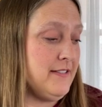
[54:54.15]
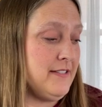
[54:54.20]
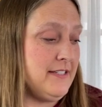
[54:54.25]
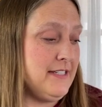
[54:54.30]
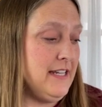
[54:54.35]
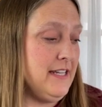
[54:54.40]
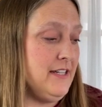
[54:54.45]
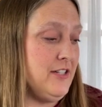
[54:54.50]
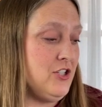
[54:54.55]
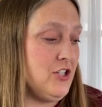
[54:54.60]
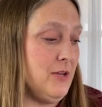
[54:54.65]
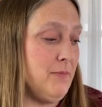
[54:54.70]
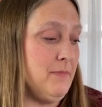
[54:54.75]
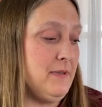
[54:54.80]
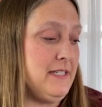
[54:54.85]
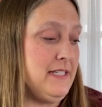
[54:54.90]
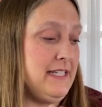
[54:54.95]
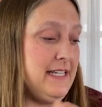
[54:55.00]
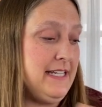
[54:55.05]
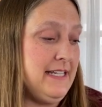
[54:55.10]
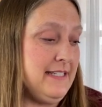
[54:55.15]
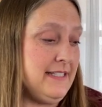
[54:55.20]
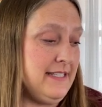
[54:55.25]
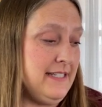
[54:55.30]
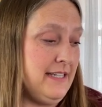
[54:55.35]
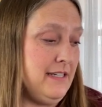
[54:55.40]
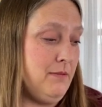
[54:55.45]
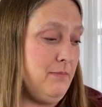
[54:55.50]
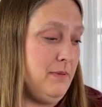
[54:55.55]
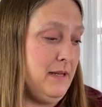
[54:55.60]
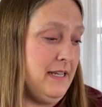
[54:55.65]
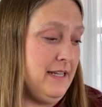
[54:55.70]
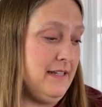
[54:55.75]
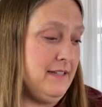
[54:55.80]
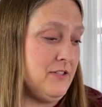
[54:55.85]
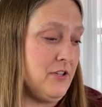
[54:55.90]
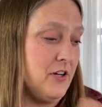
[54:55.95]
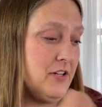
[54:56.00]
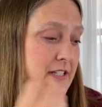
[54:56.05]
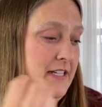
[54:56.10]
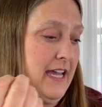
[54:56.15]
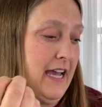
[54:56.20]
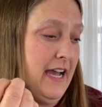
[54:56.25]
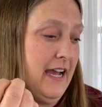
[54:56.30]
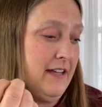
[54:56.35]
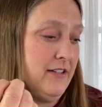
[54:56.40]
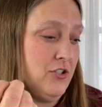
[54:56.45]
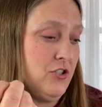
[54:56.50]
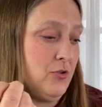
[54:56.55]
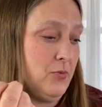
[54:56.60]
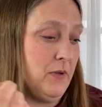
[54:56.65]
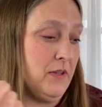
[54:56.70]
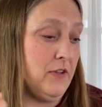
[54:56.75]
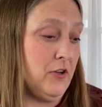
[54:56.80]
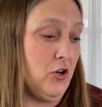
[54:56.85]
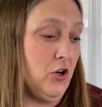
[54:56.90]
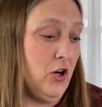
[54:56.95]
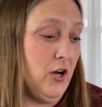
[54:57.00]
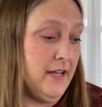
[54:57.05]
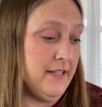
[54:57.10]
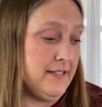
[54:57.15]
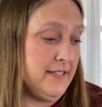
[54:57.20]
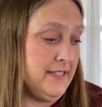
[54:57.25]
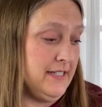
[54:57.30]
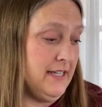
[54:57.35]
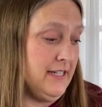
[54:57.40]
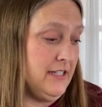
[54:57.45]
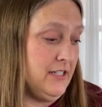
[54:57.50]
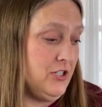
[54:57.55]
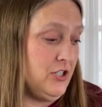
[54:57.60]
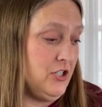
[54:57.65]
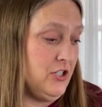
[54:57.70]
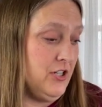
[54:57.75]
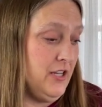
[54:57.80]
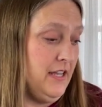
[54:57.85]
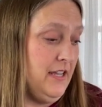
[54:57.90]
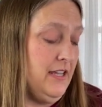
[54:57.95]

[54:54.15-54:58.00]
stitch and petite seed beads are attached with a cross stitch.